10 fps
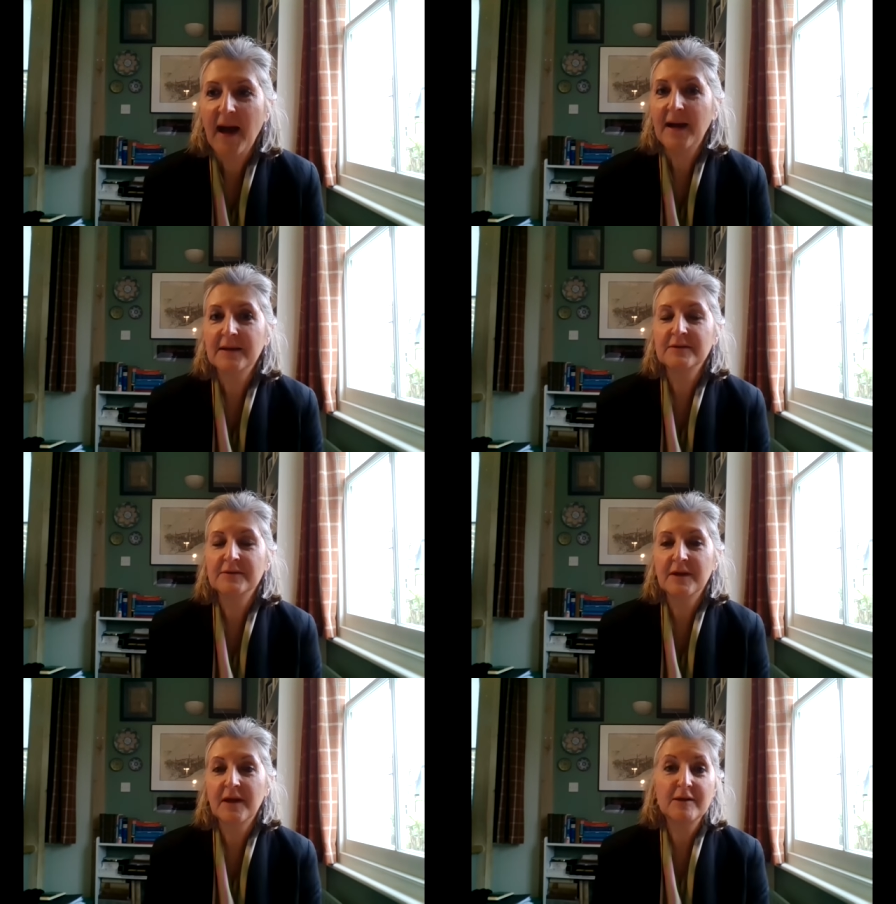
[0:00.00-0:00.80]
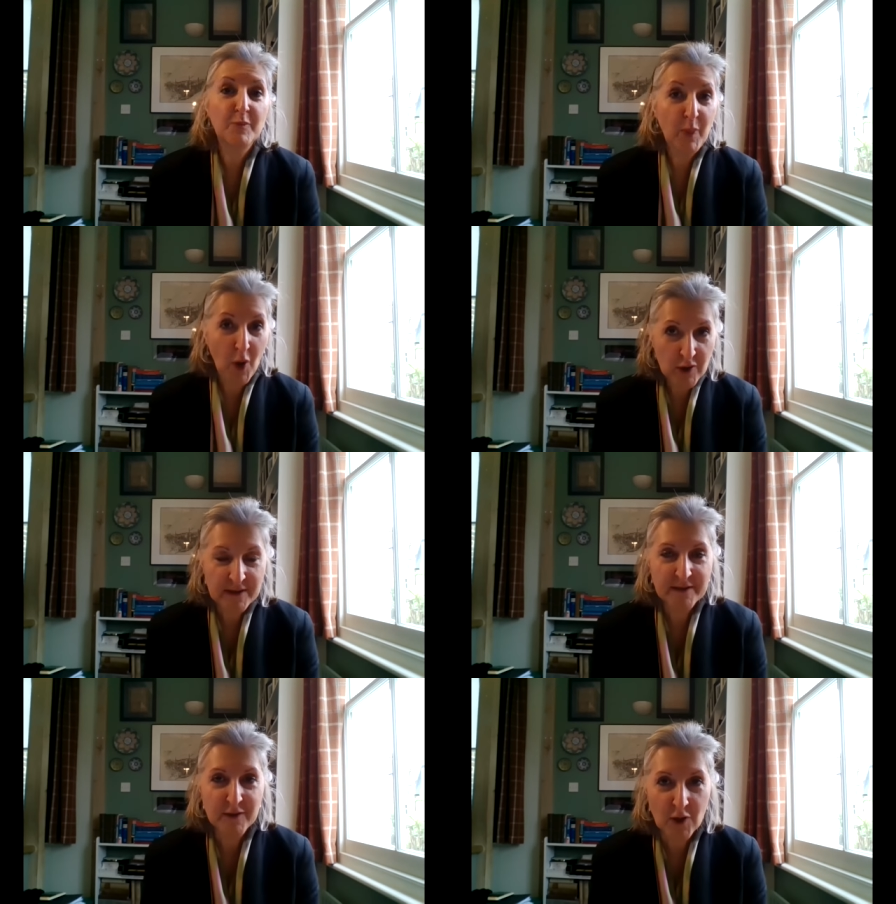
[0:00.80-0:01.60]
and a
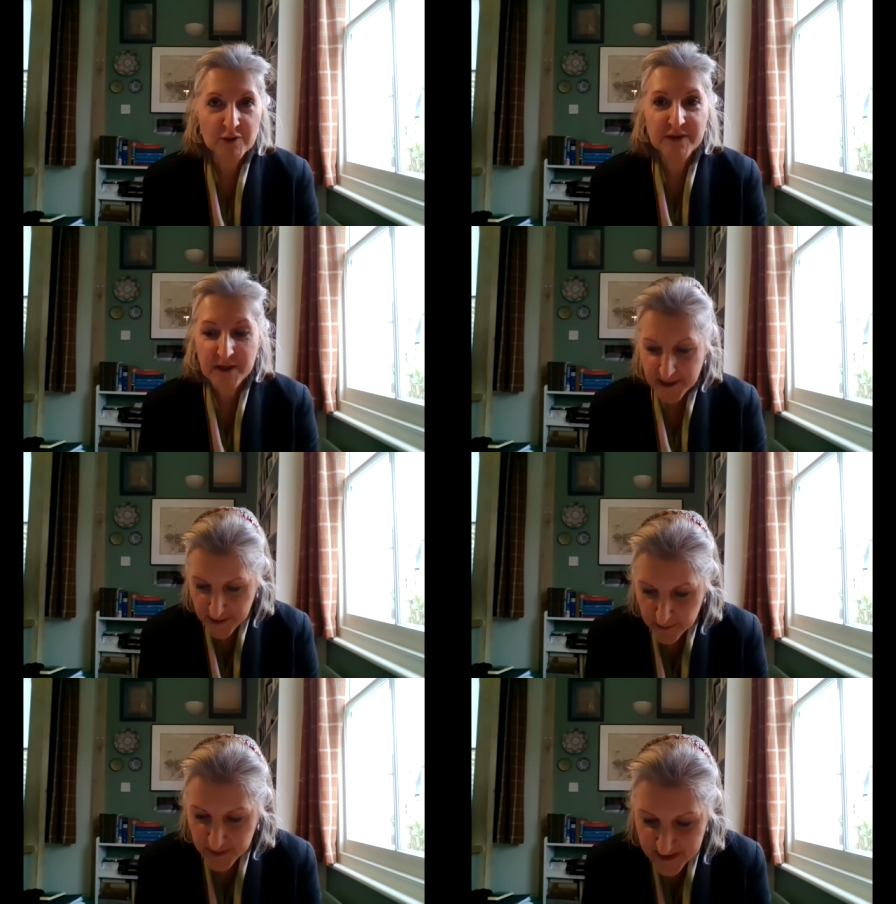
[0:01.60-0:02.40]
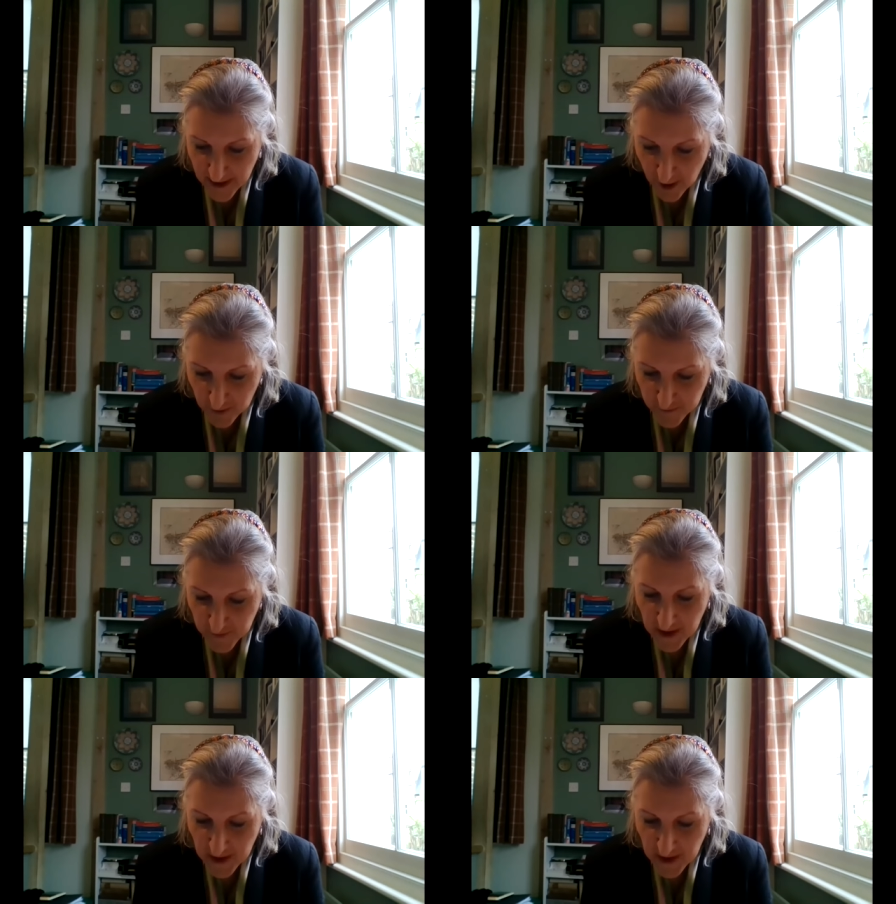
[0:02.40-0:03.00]
polyglot himself.